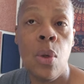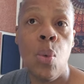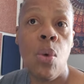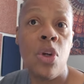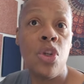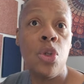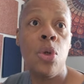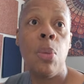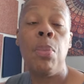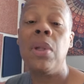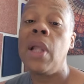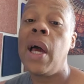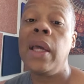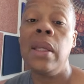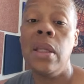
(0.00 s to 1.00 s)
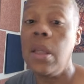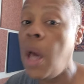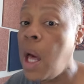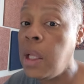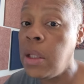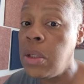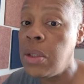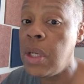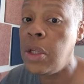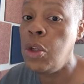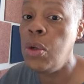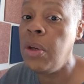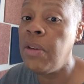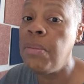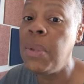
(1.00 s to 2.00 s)
Once you apply the knowledge that
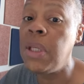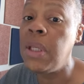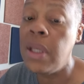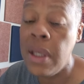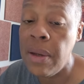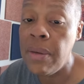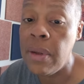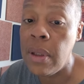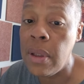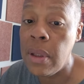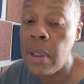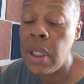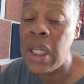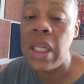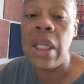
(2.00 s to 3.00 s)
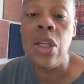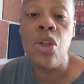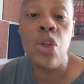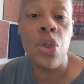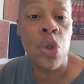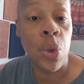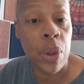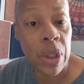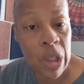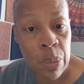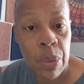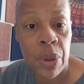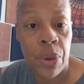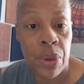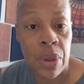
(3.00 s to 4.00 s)
you have been given into your
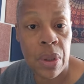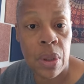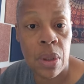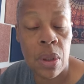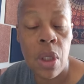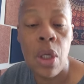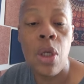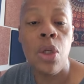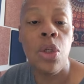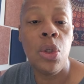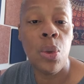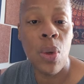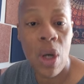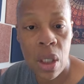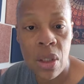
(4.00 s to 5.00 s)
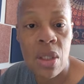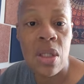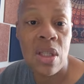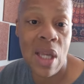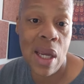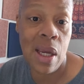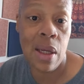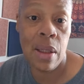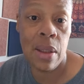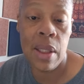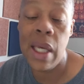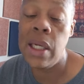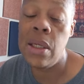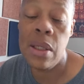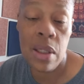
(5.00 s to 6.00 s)
experiences, you'll understand
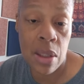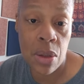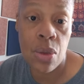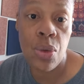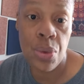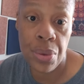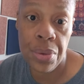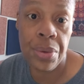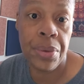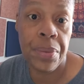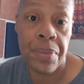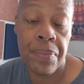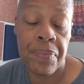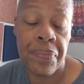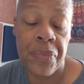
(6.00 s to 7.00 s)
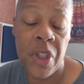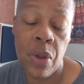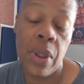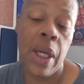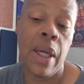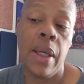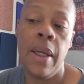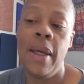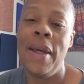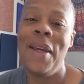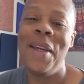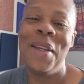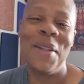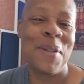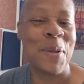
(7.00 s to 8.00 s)
that it is true. Okay?
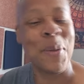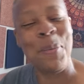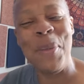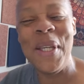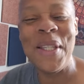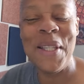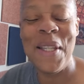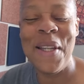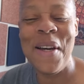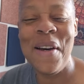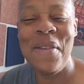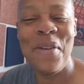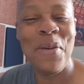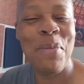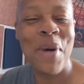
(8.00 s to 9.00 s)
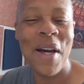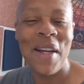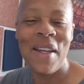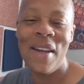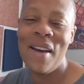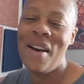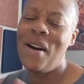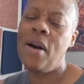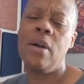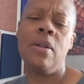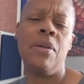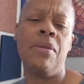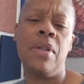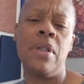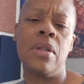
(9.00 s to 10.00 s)
So peace and love, everybody, all
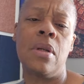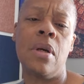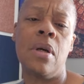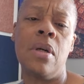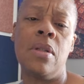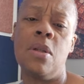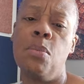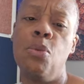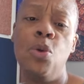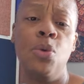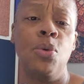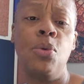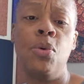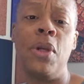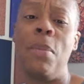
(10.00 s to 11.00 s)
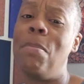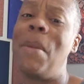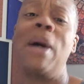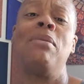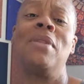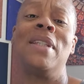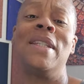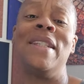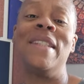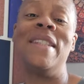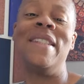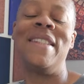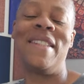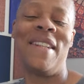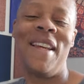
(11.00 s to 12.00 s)
over the stars and moon and
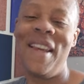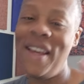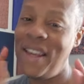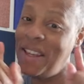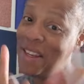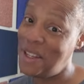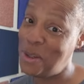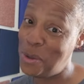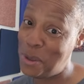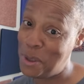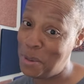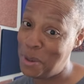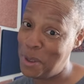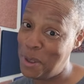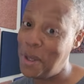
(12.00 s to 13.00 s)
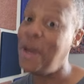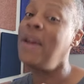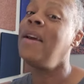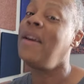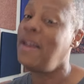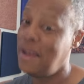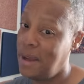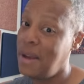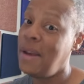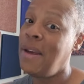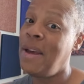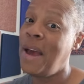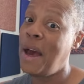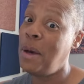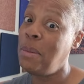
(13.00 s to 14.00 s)
mountains. And trust me,
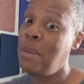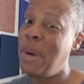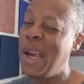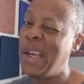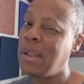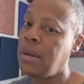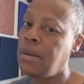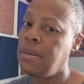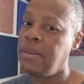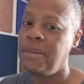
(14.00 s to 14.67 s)
I'll be back.